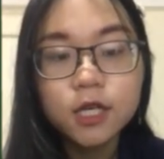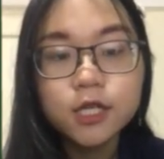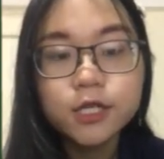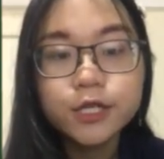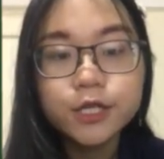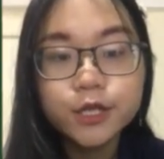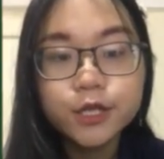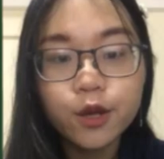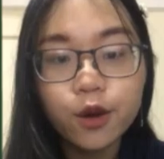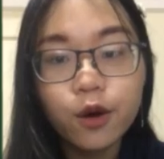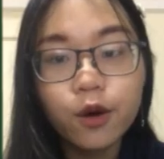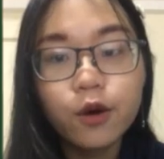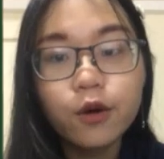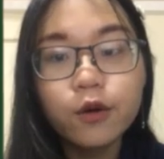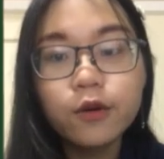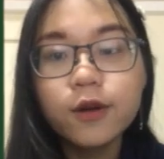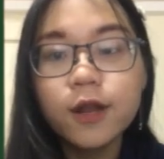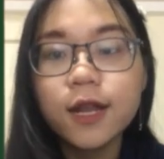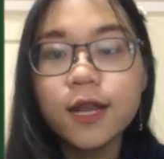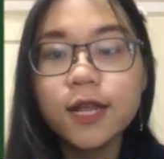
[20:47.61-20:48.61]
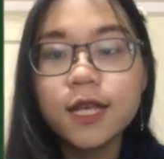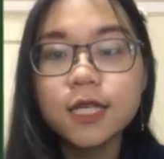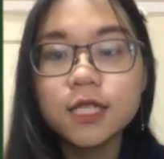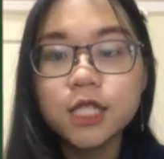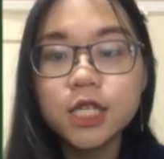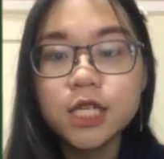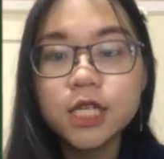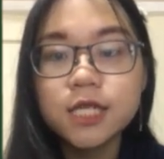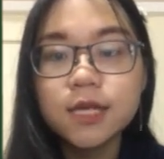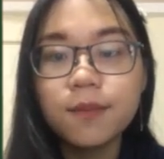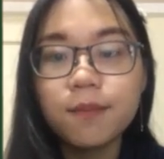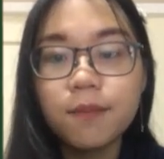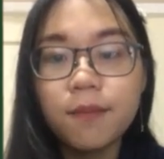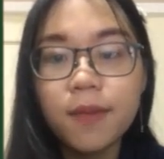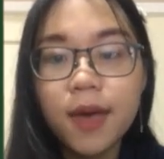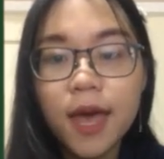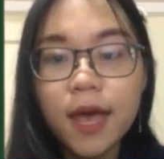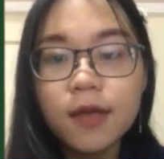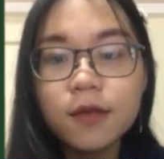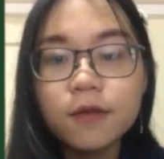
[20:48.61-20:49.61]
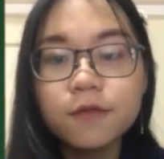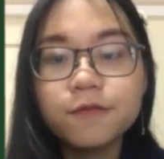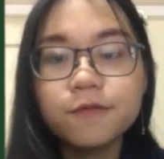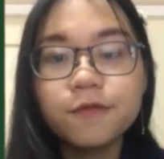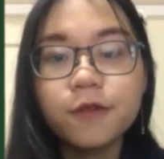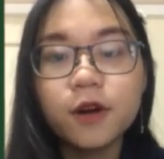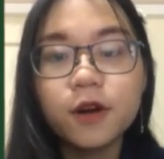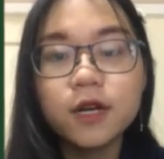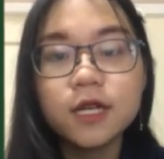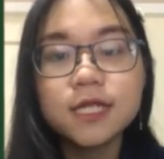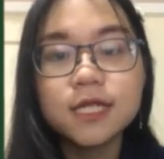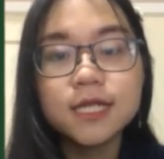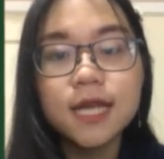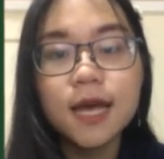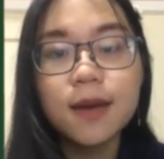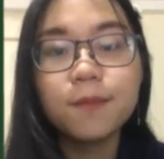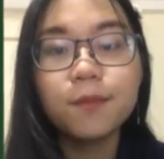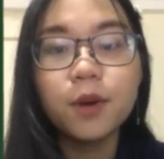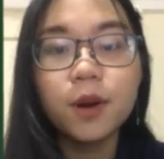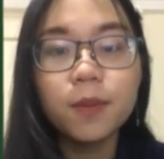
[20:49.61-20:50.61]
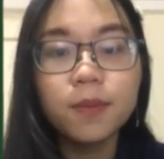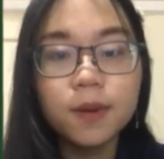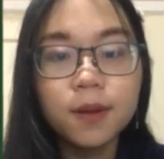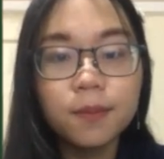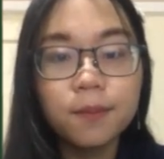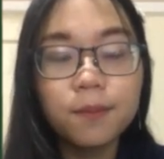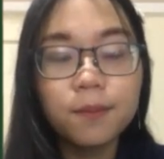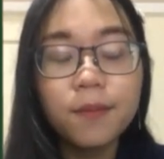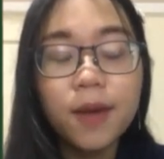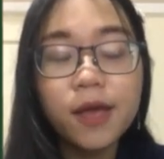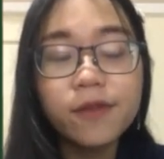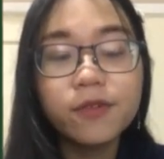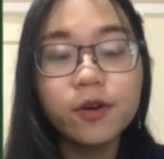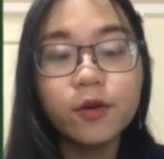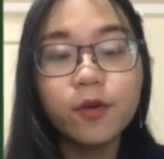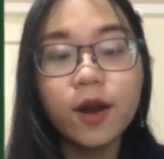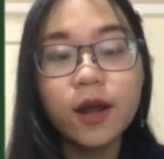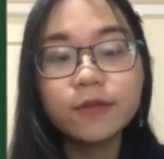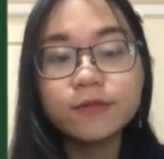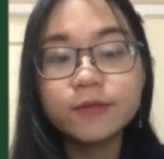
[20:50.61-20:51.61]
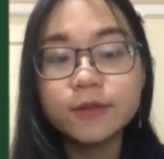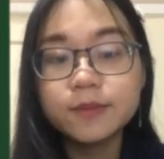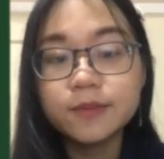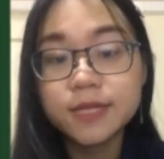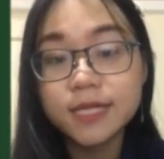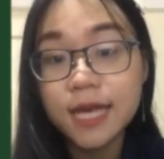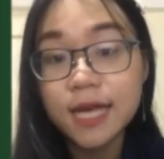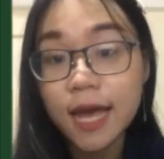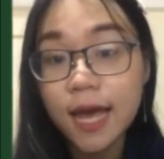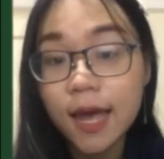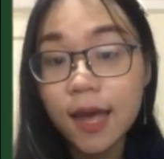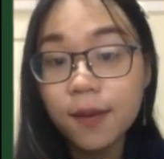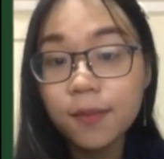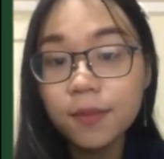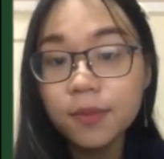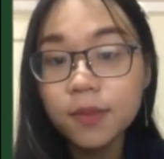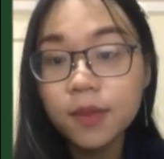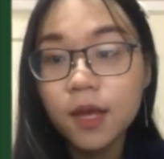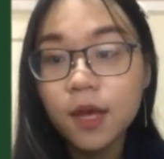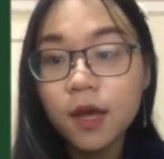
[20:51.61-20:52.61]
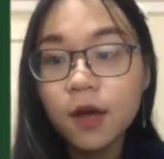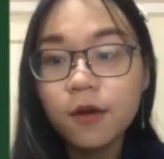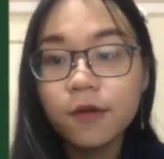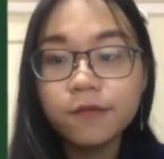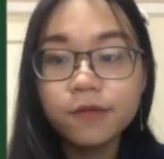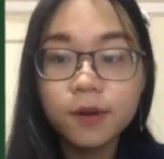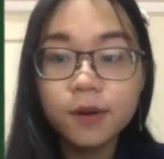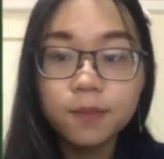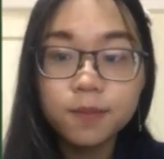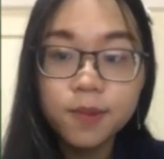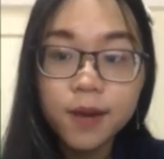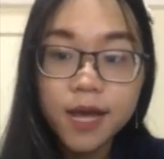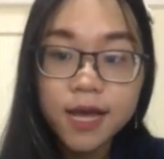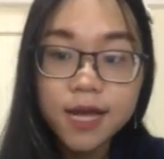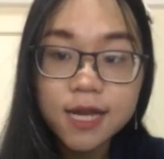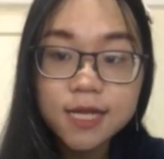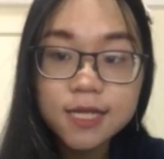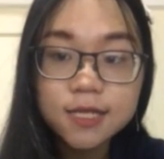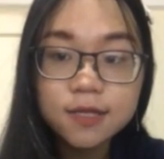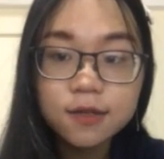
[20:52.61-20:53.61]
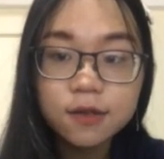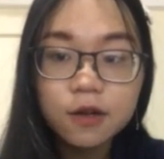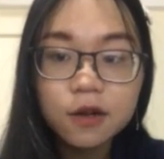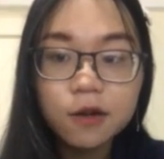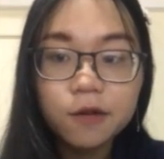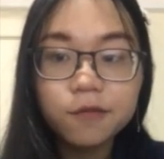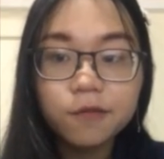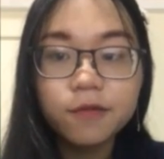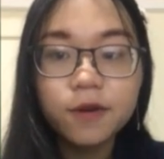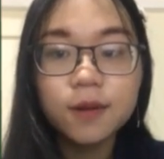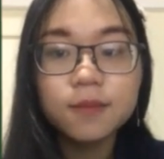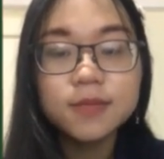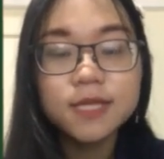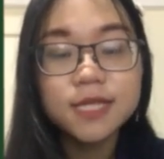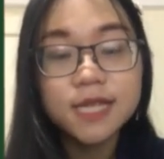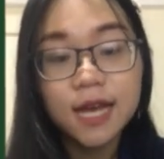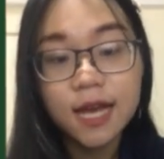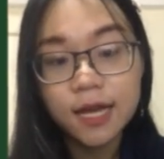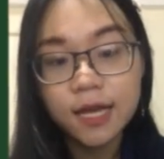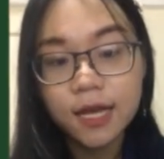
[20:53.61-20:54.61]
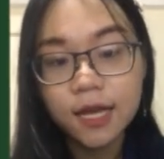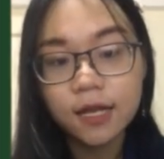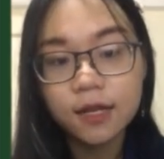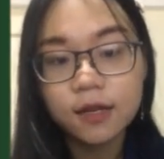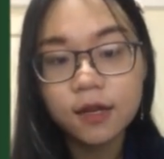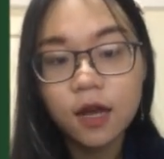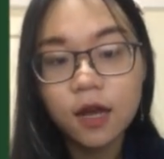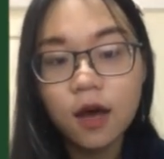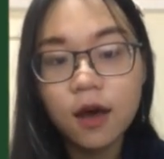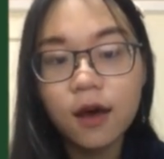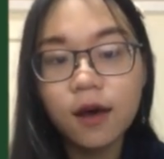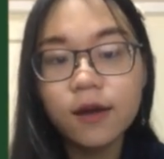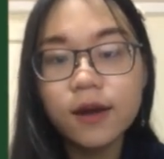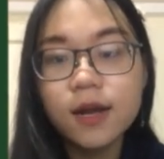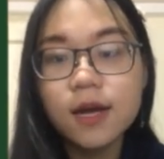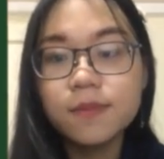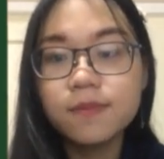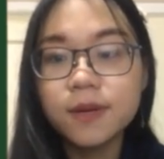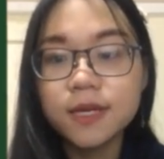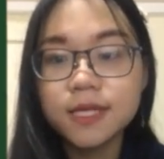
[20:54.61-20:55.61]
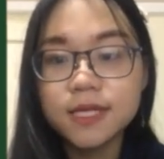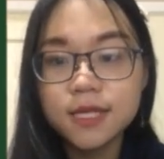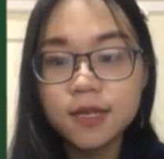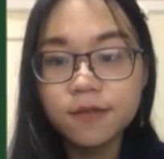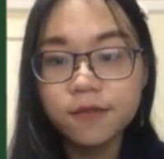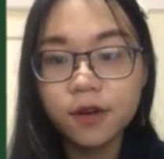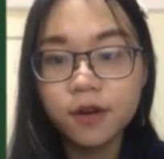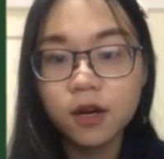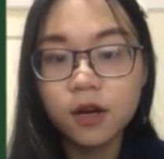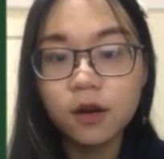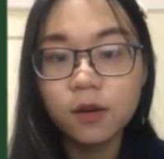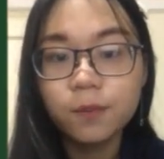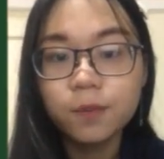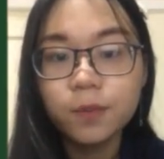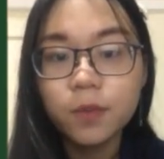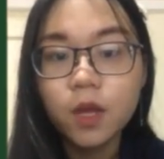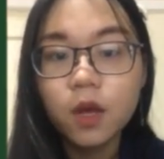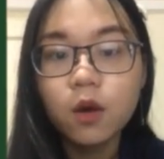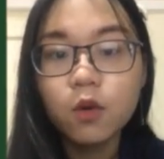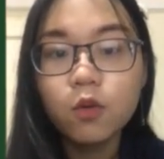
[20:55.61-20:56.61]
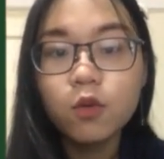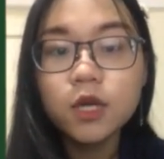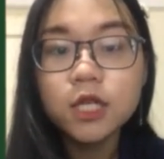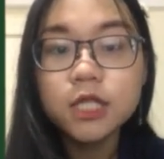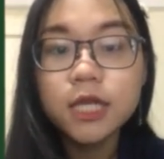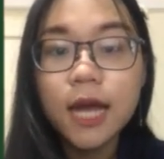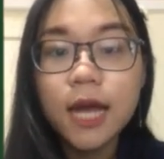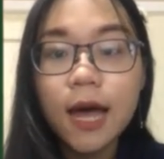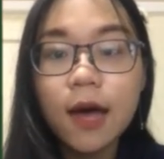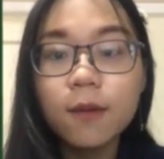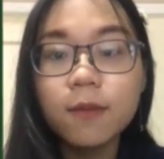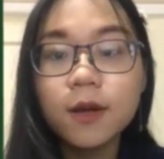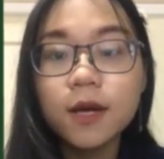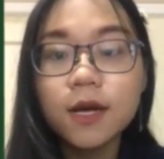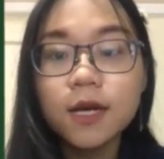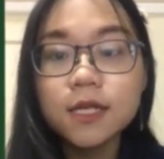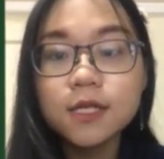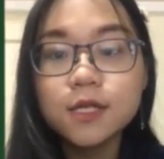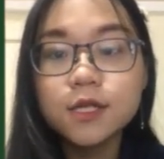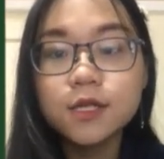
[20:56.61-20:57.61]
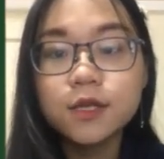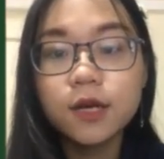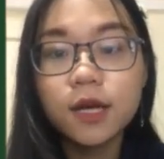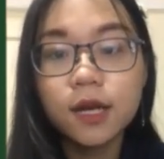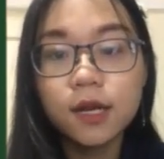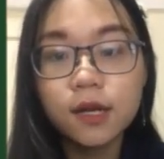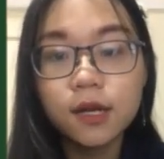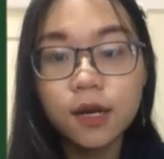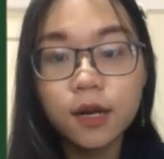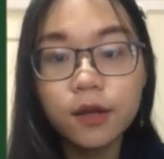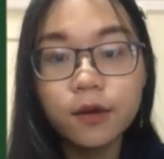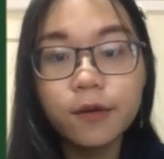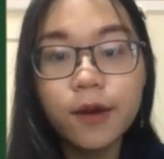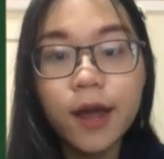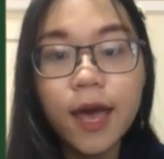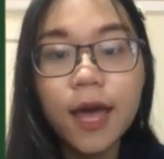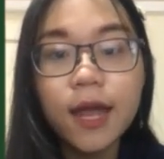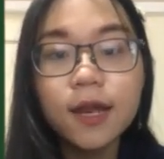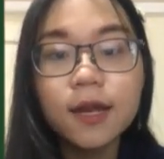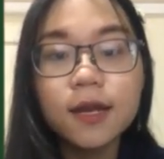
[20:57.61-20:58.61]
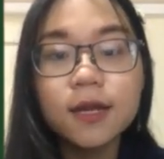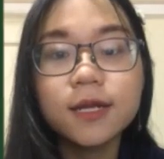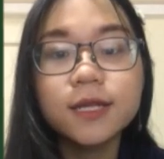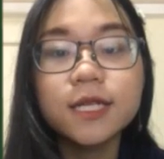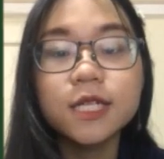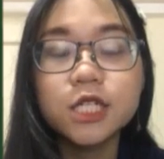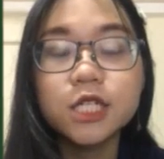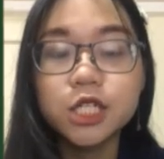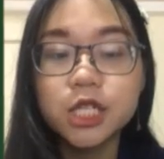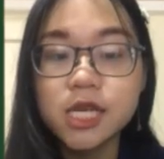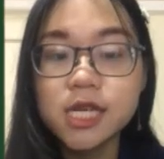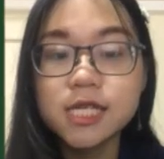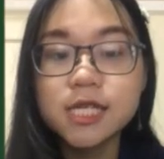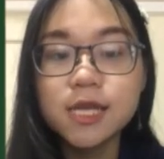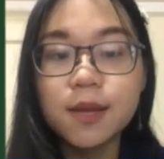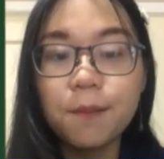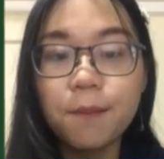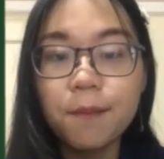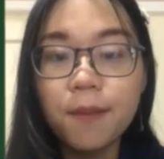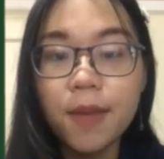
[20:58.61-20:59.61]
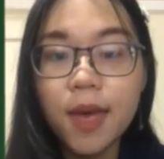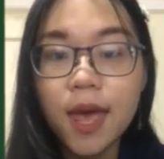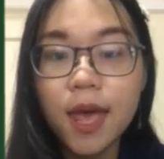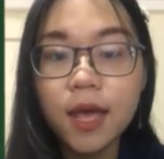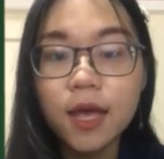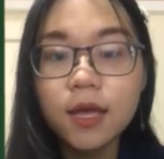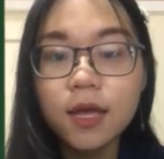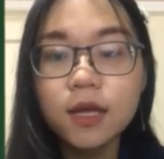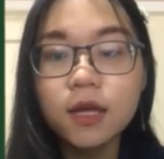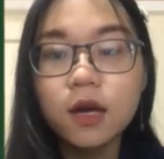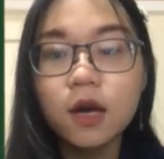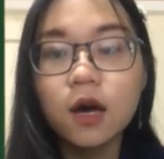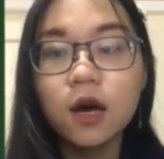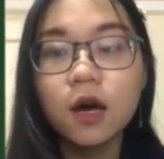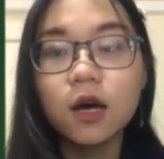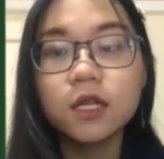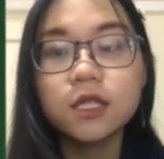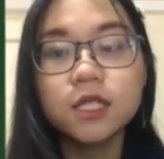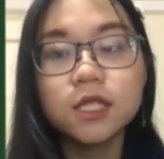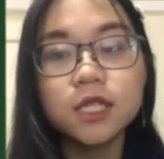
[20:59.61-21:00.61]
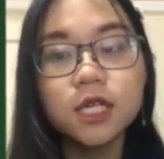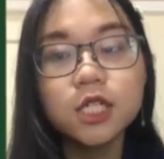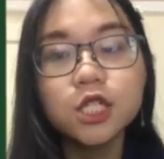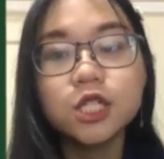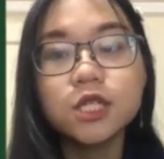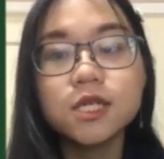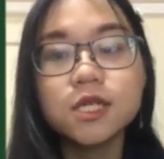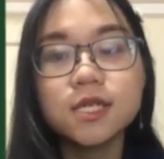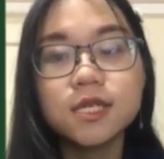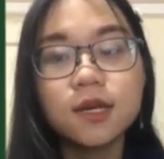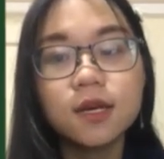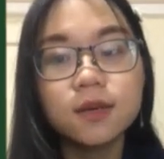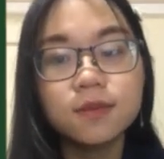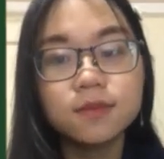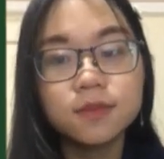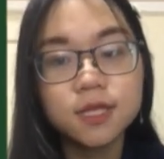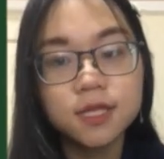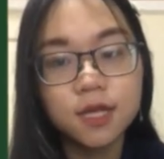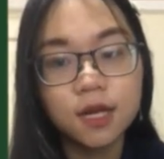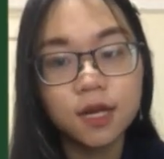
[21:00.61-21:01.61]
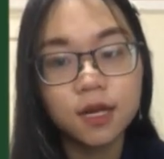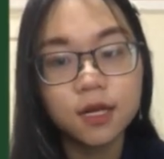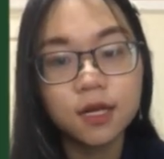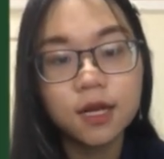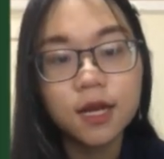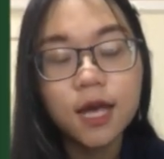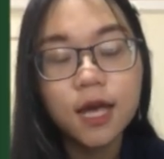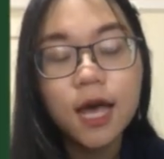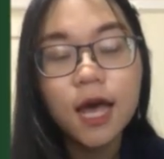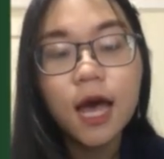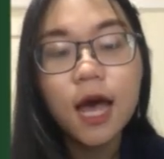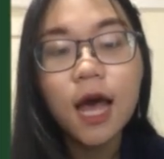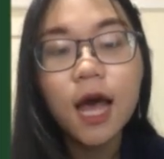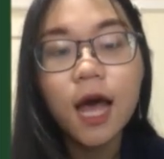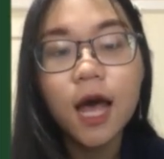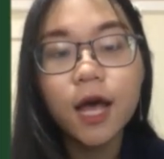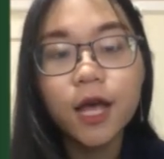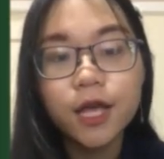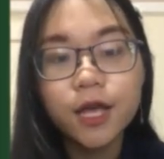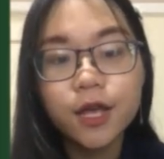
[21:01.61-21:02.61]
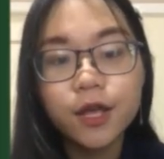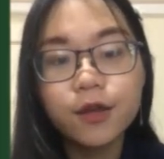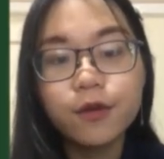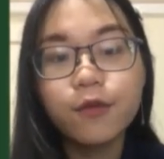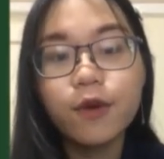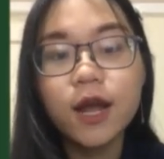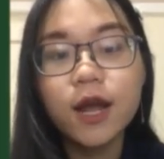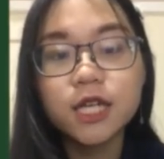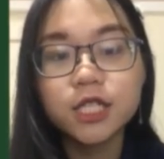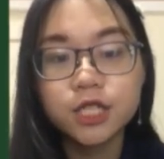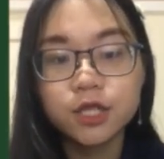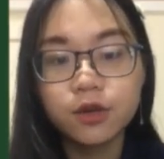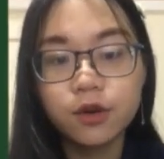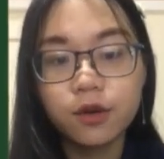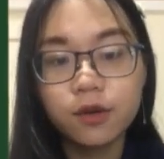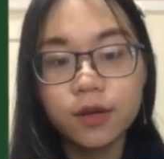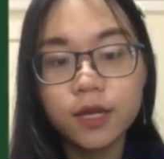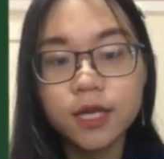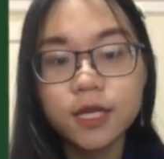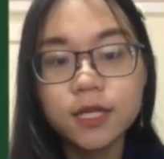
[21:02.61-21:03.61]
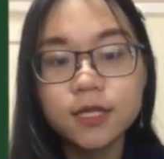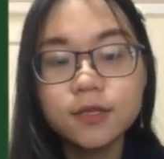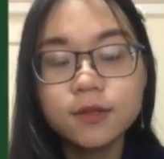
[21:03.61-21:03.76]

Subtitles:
So the decision made for the same problem may vary from time, from place, from target, or the perceiver, which help us to conclude that the decision made on such circumstance are irrationally.